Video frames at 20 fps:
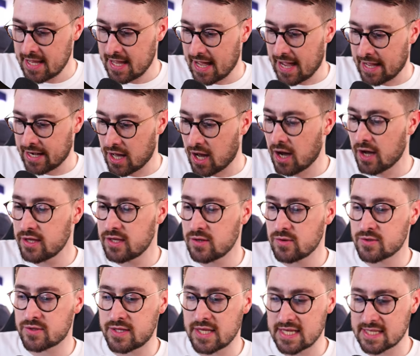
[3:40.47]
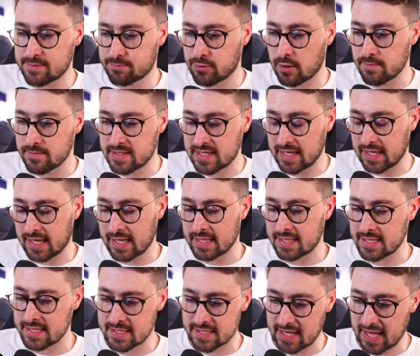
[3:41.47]
and I use this prompt here. It
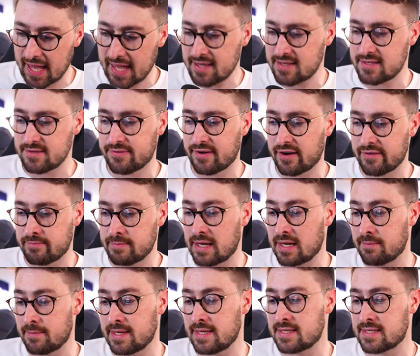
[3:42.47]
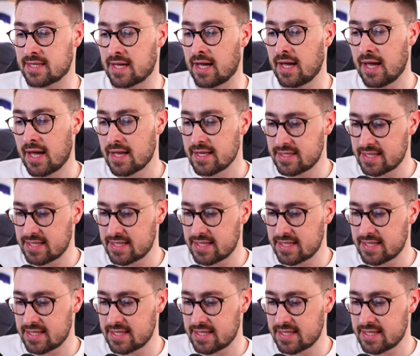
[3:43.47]
is an 85mm